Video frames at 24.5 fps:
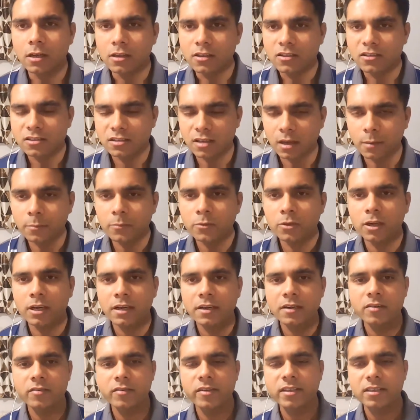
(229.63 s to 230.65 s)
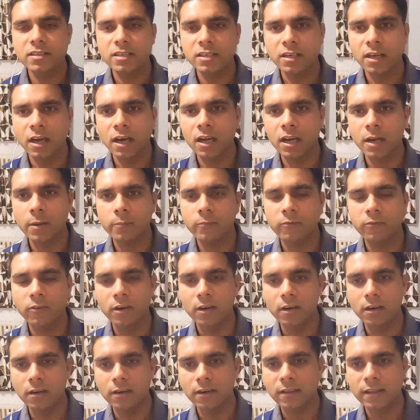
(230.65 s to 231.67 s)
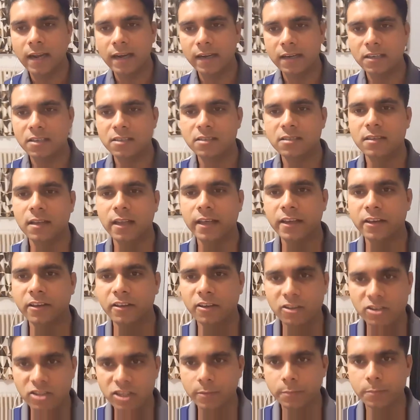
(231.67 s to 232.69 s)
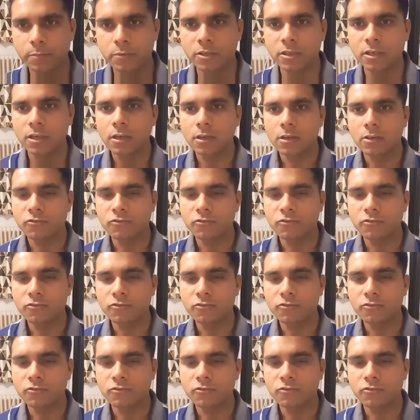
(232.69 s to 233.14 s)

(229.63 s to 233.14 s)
Some countries in Arab world, that is like Egypt,